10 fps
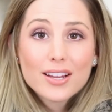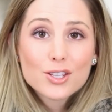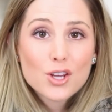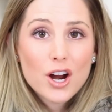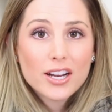I
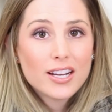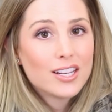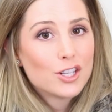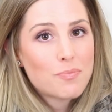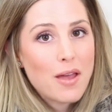get started
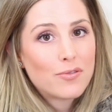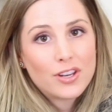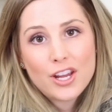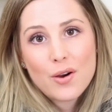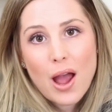into my
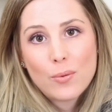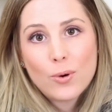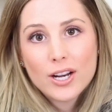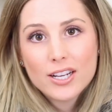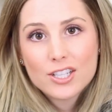video, I
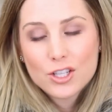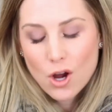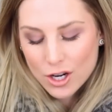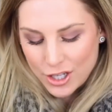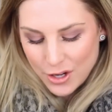wanted to
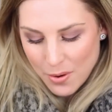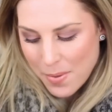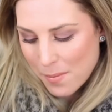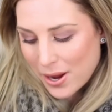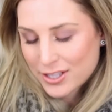talk to you
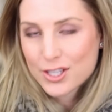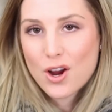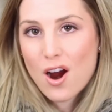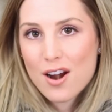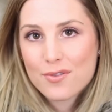about my
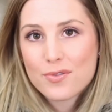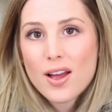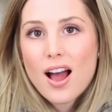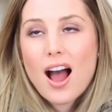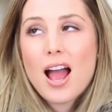scarf.
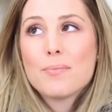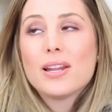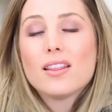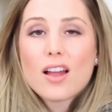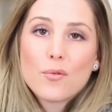I'm
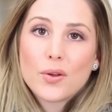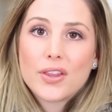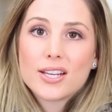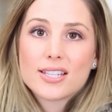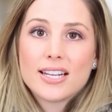in love with
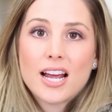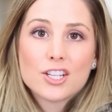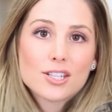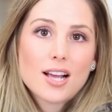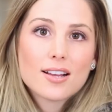this, and I
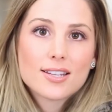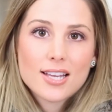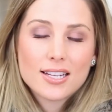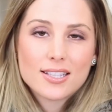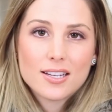just got
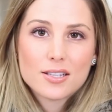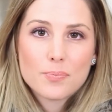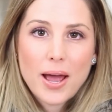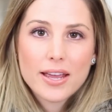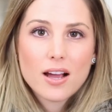sent
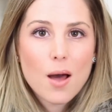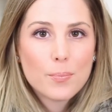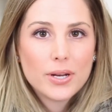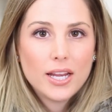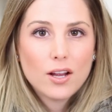this by a
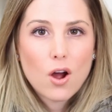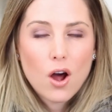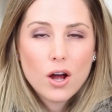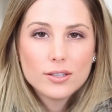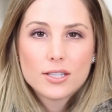company
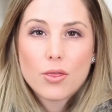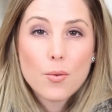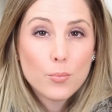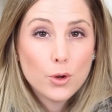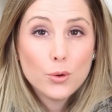called
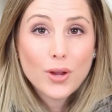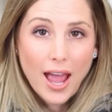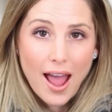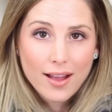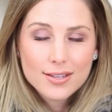the Moon
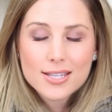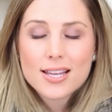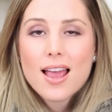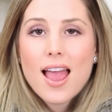Cats,